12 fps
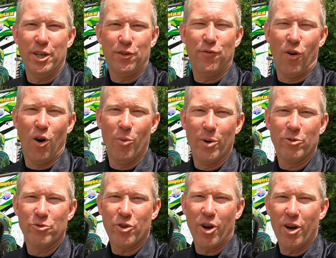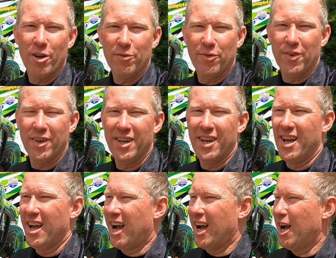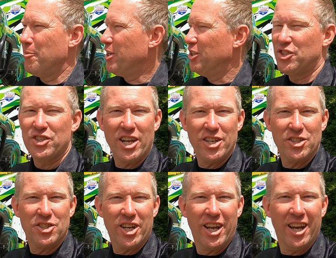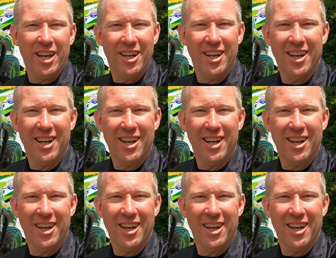It's four-wheel drive. It's centre steer.